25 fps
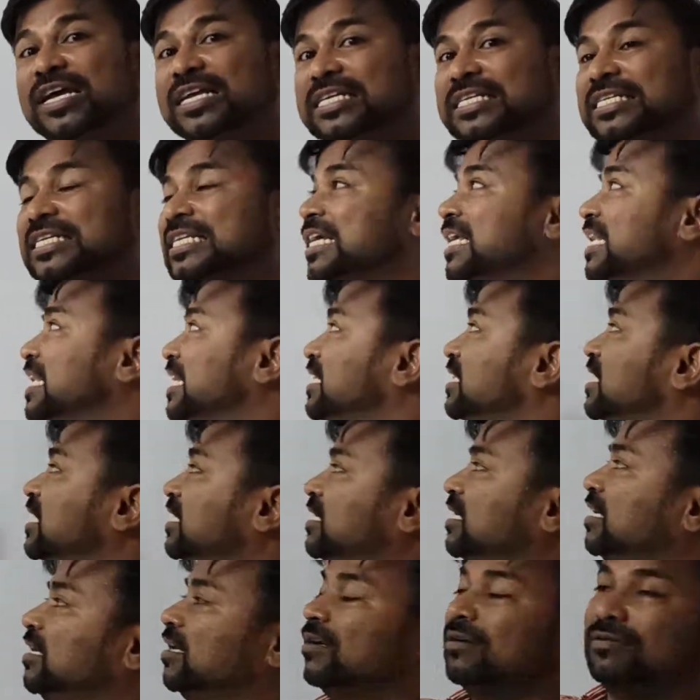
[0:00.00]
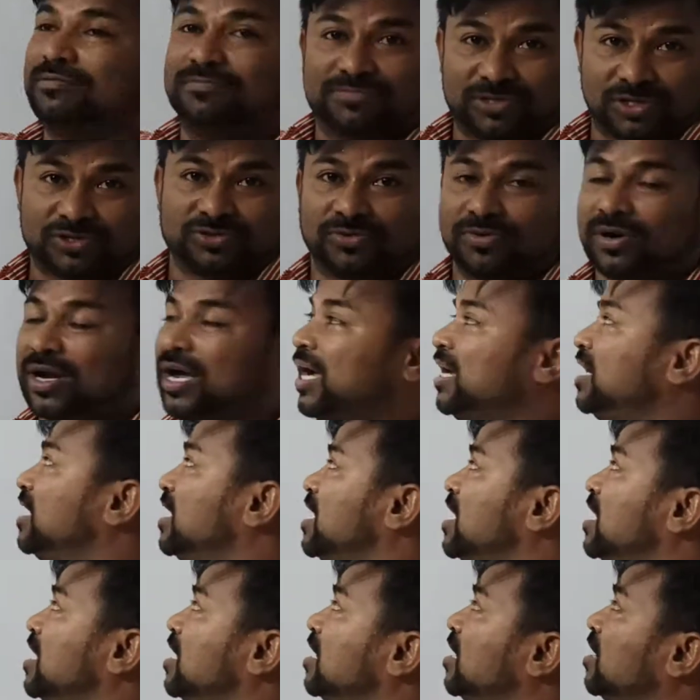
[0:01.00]
dealing the terms, right?
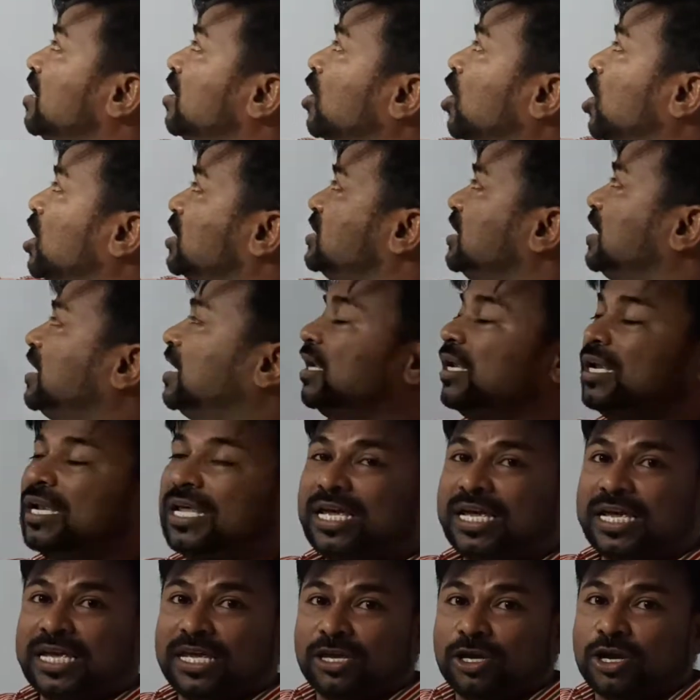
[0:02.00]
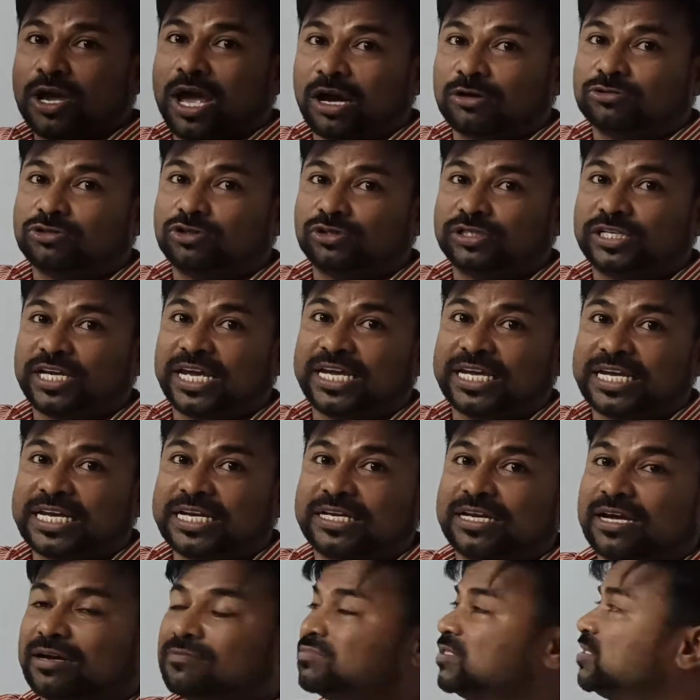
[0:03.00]
Logically, you have to take in
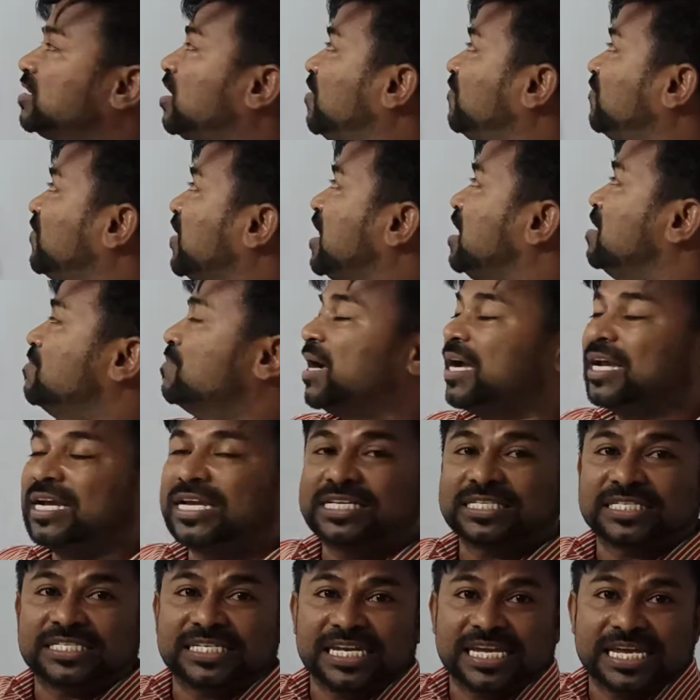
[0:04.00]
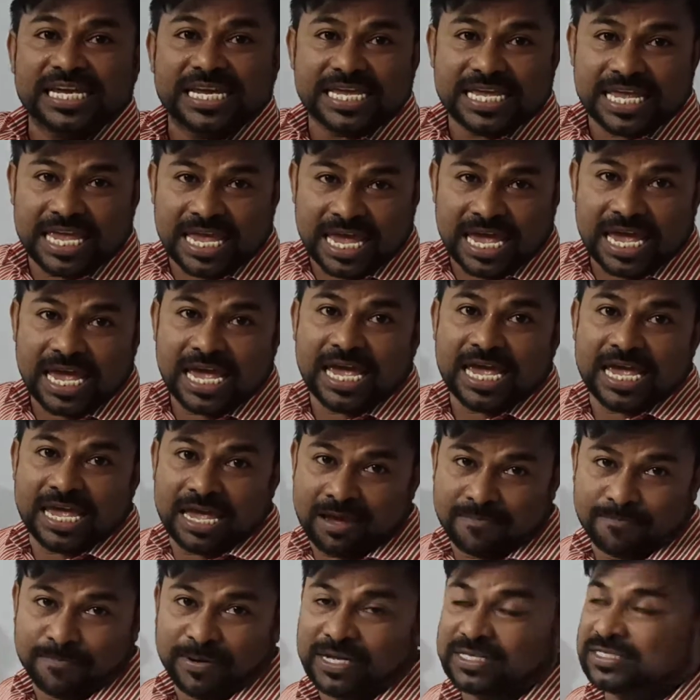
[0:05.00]
terms of A minus D,
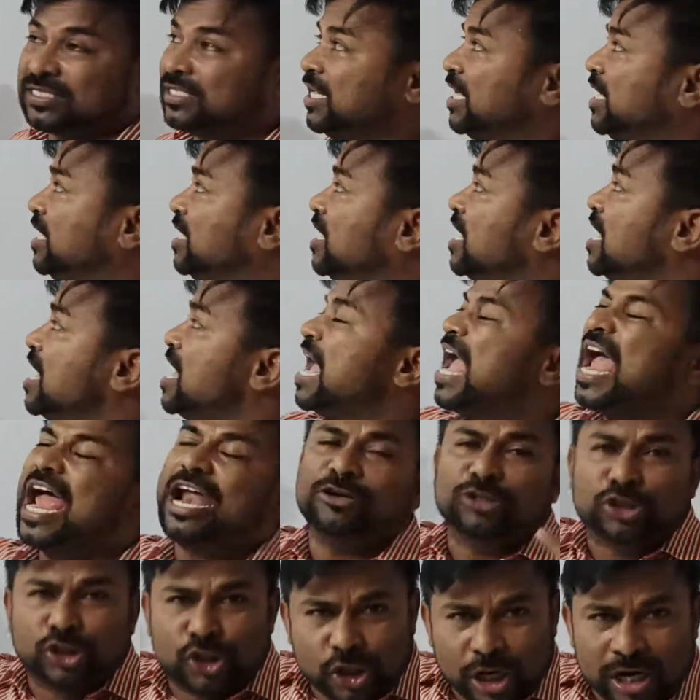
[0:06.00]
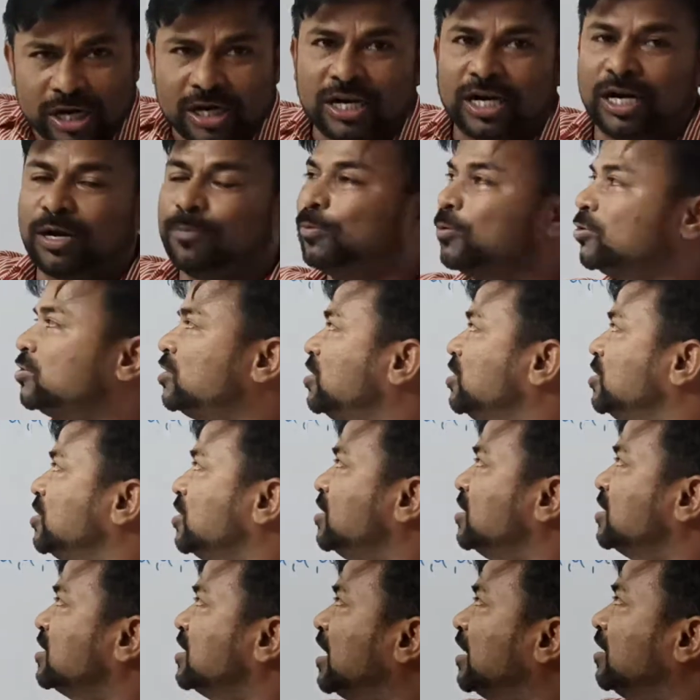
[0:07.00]
A plus D, and general procedure
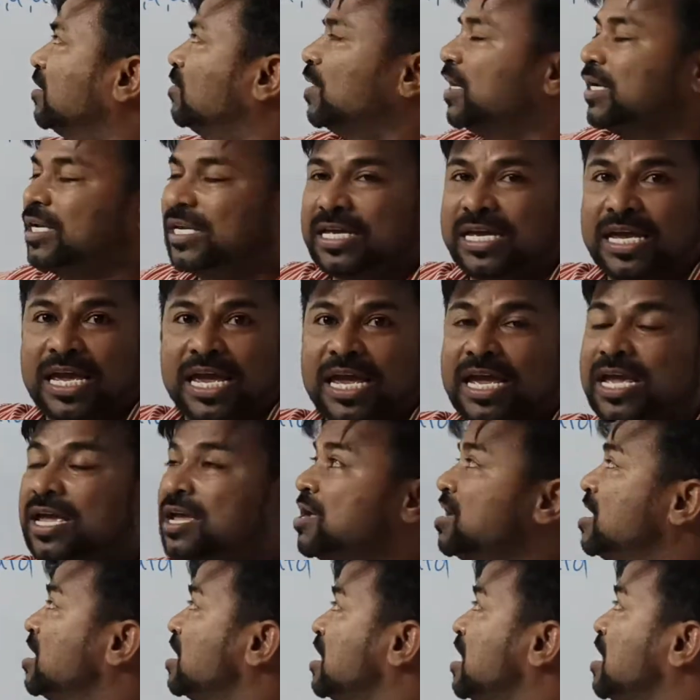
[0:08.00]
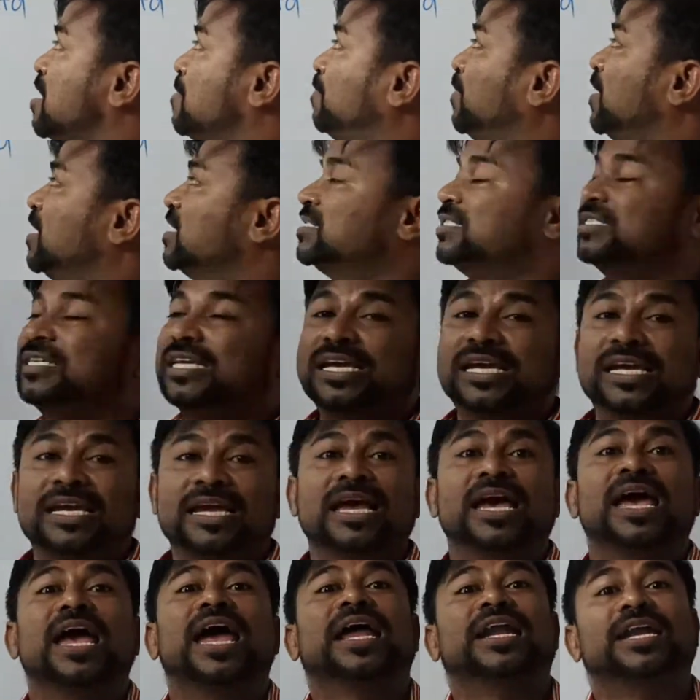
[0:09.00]
is nothing but A plus
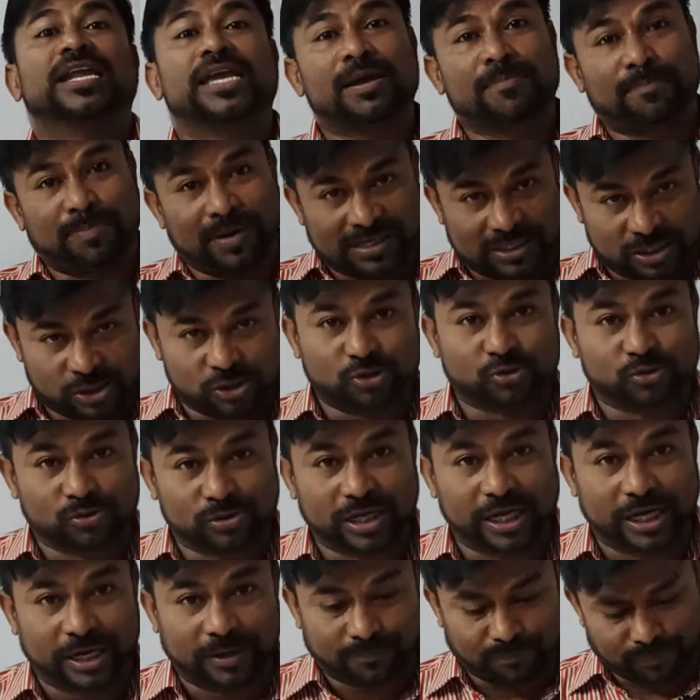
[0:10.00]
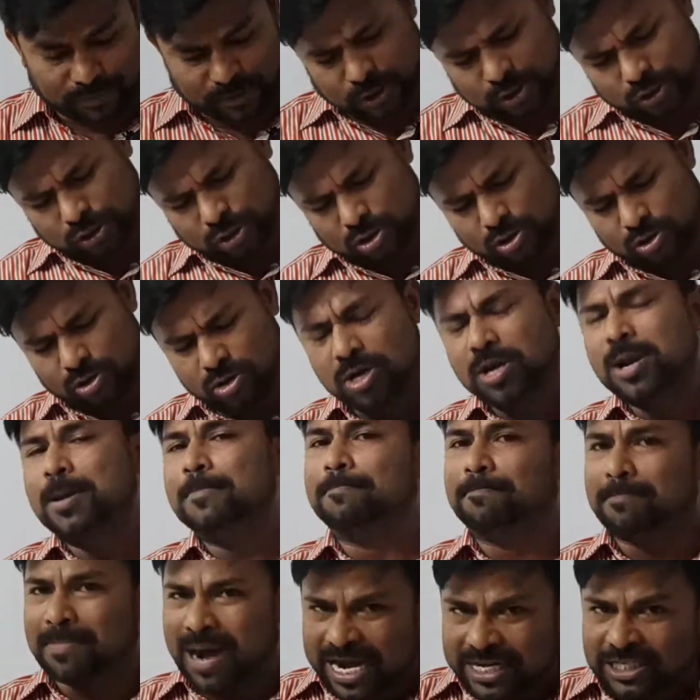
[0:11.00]
D, and A plus 2D. So,
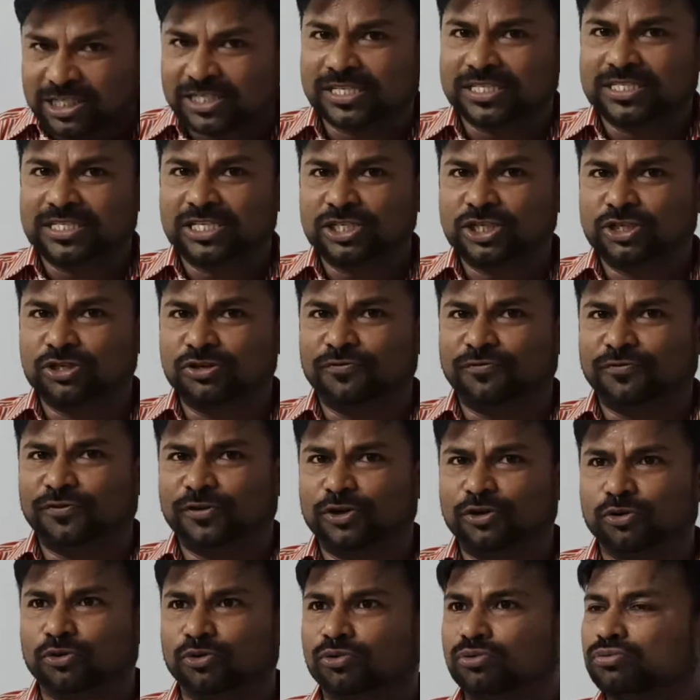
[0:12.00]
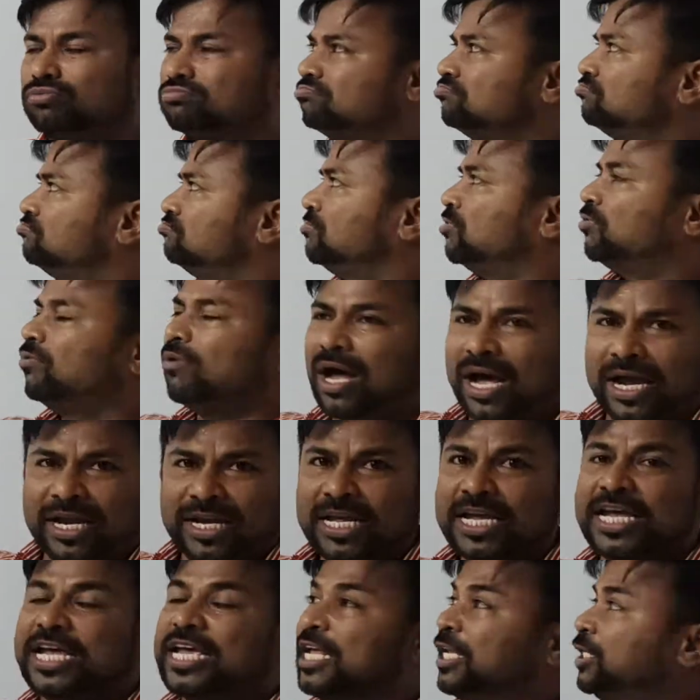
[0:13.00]
my suggestion for you, right,
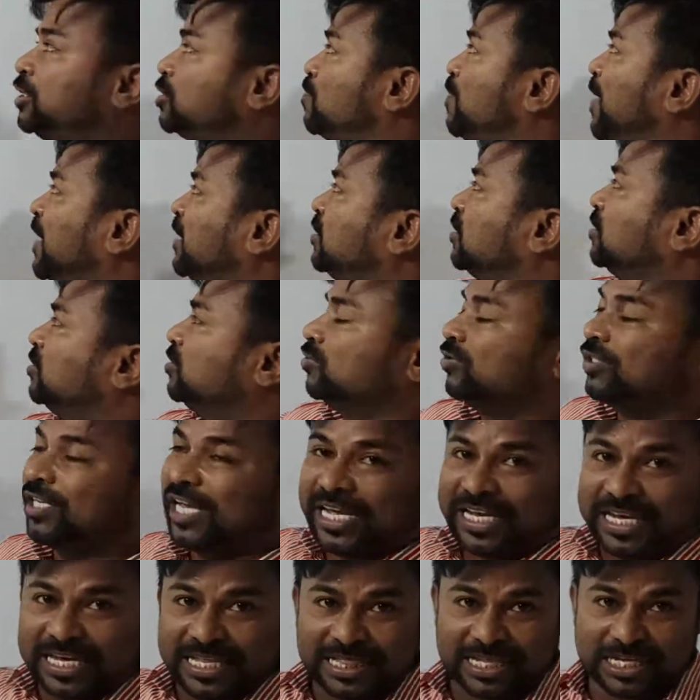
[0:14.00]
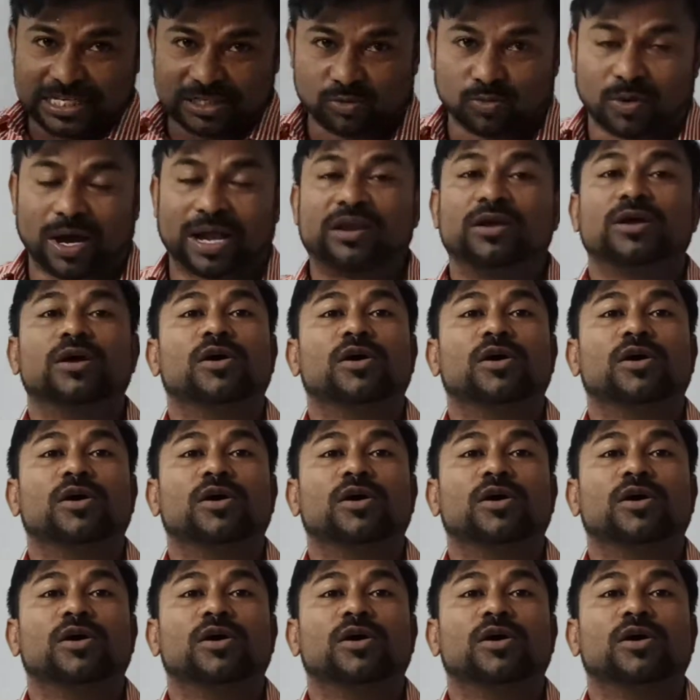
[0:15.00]
it's better to take in this one.